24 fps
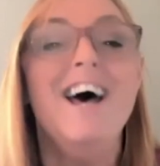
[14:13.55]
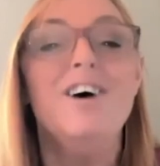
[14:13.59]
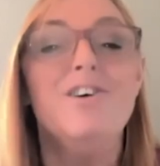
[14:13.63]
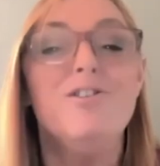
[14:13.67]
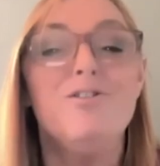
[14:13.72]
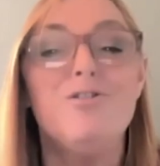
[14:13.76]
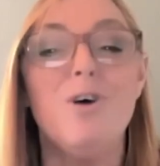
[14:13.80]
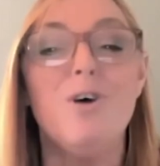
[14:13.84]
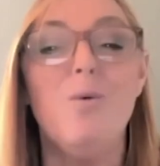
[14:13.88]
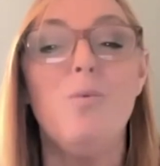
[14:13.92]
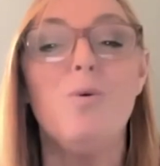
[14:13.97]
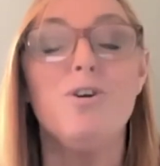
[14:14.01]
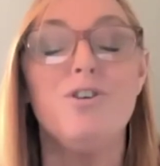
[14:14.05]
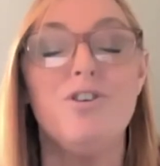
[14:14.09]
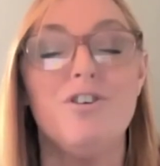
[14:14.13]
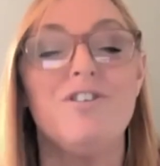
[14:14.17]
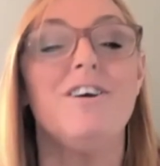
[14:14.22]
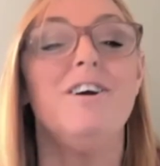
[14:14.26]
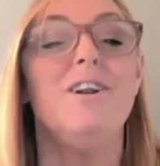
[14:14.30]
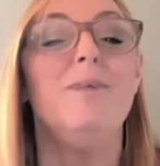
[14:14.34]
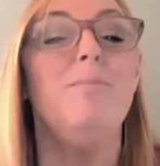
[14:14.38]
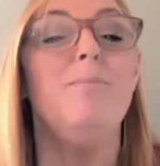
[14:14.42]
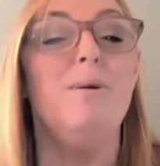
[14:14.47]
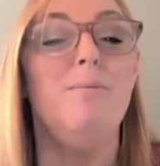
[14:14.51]
So we're just
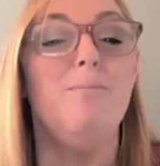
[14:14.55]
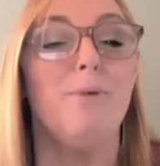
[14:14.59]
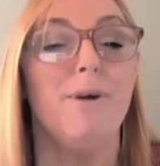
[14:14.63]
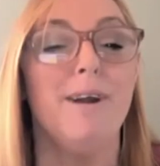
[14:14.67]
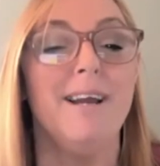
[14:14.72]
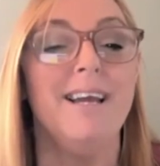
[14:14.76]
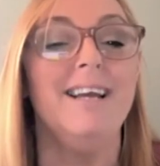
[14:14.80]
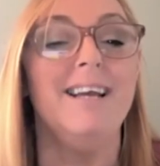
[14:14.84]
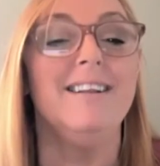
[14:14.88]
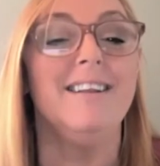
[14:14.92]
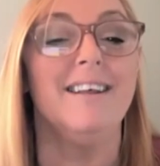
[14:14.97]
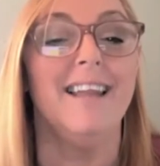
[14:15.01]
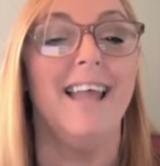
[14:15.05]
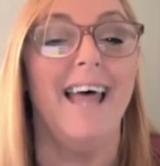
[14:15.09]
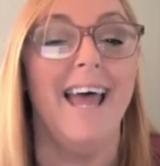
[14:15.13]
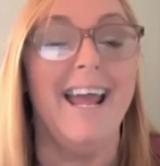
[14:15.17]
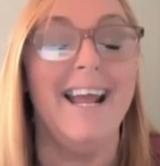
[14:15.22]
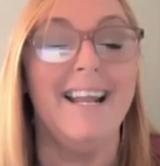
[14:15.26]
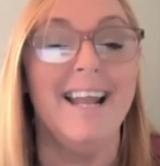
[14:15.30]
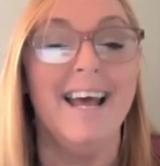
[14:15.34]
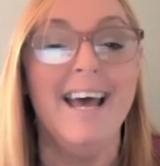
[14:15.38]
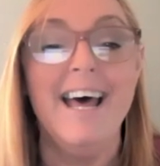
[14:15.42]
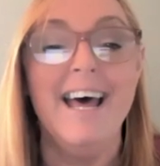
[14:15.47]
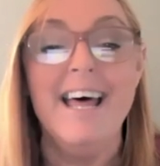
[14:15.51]
going to be bringing to
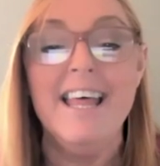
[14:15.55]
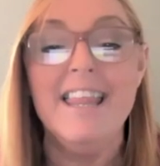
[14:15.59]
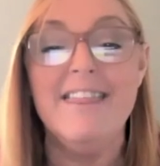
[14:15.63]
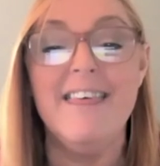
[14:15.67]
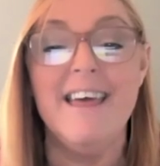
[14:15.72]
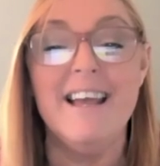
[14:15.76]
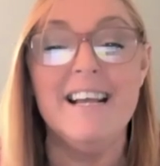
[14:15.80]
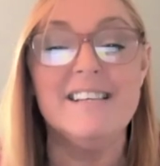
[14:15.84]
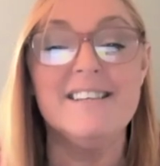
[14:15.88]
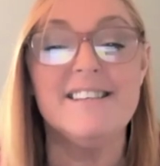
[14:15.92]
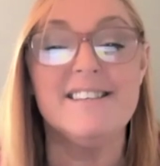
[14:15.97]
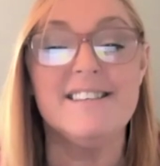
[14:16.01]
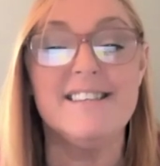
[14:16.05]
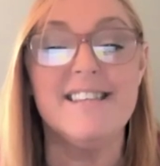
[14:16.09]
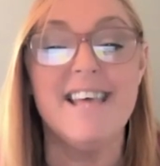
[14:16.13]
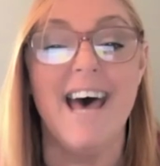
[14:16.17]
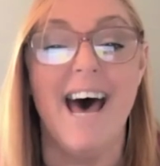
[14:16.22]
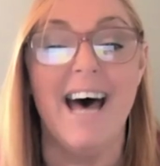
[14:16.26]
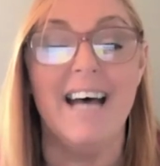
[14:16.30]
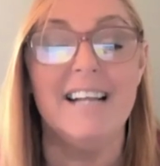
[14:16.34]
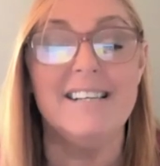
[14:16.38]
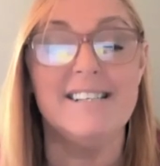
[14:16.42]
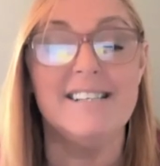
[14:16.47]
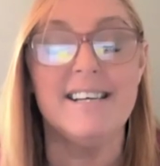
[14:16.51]
light things
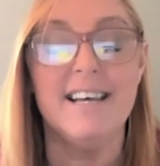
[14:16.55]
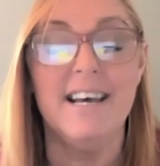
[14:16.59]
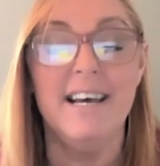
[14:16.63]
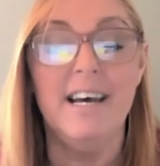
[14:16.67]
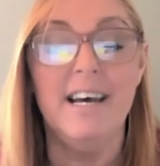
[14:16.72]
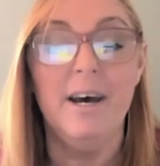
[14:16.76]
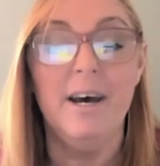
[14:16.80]
that